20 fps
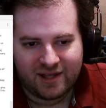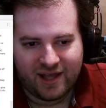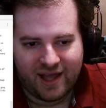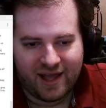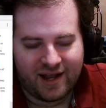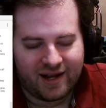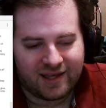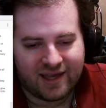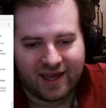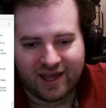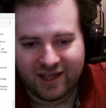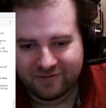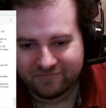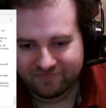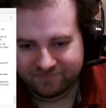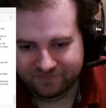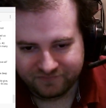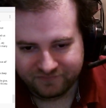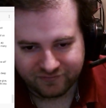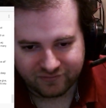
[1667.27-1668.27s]
And again,
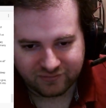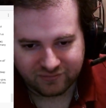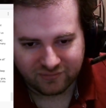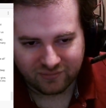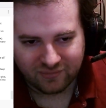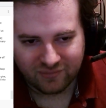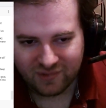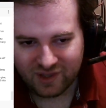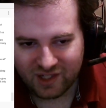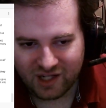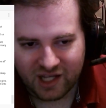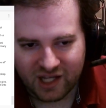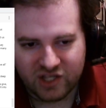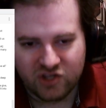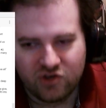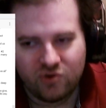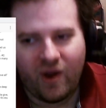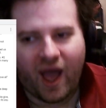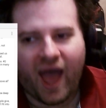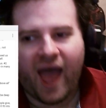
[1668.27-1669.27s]

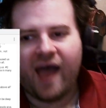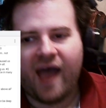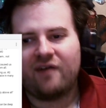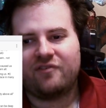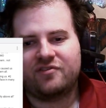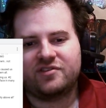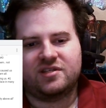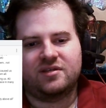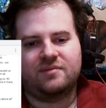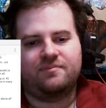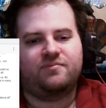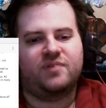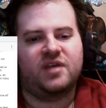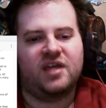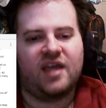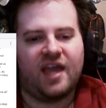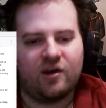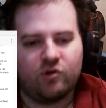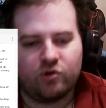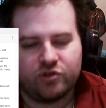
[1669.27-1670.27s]
you have to
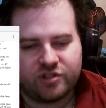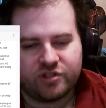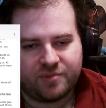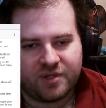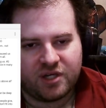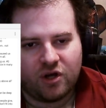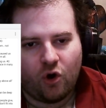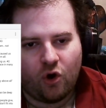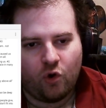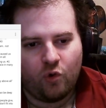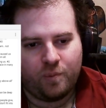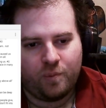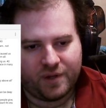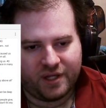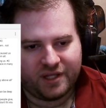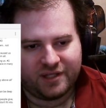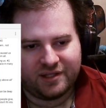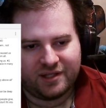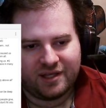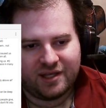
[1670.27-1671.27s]
be able to be
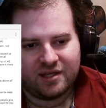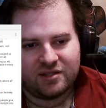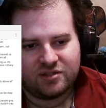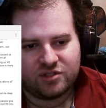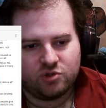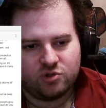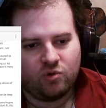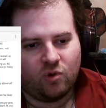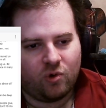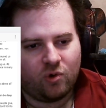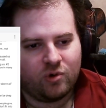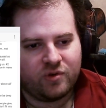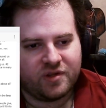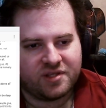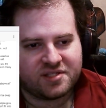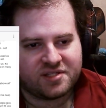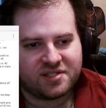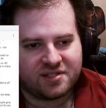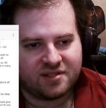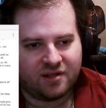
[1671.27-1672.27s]
open to all
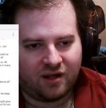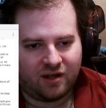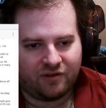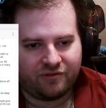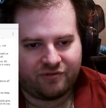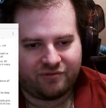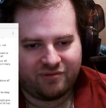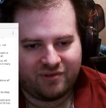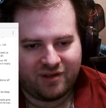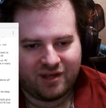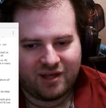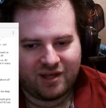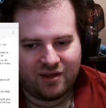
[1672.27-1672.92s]
this stuff.